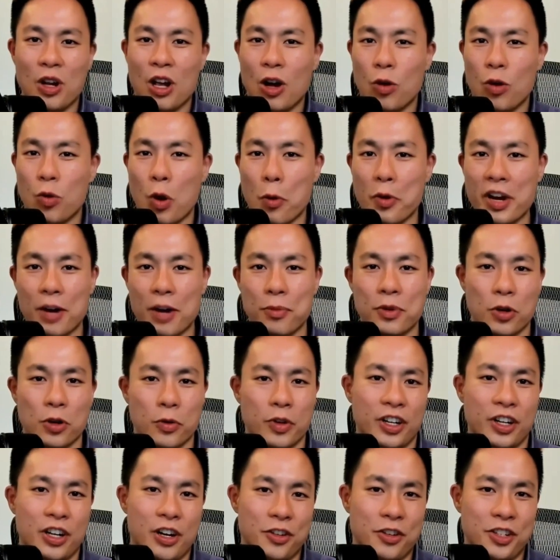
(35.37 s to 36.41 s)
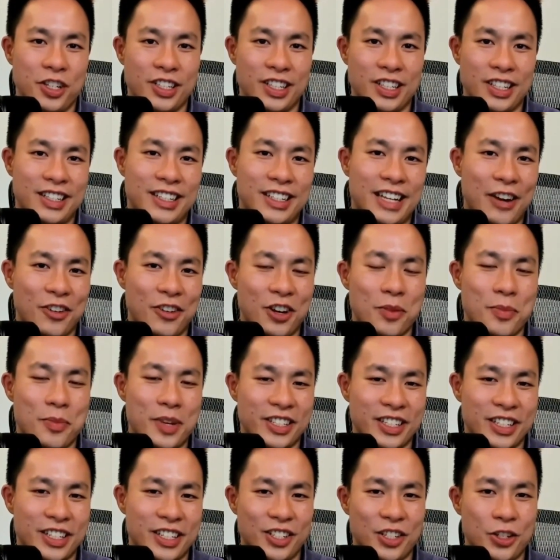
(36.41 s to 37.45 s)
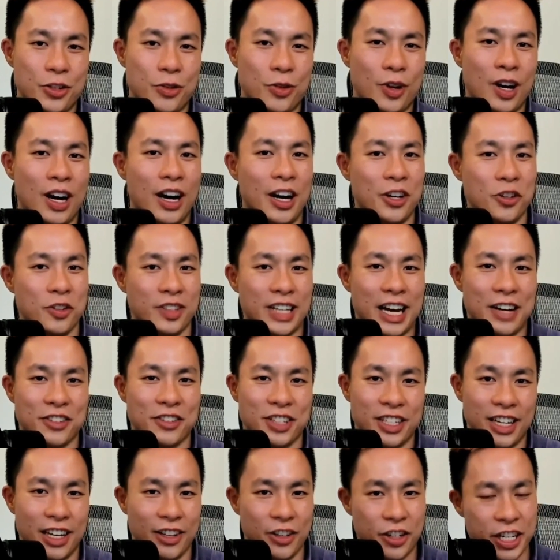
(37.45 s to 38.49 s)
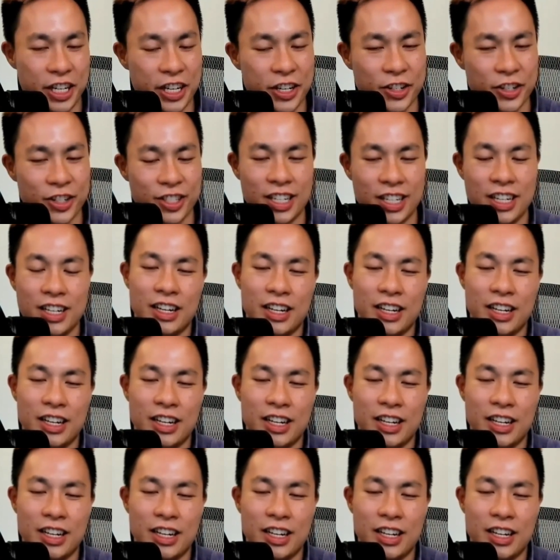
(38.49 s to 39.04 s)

where we help career coaches scale their business to $100,000 years,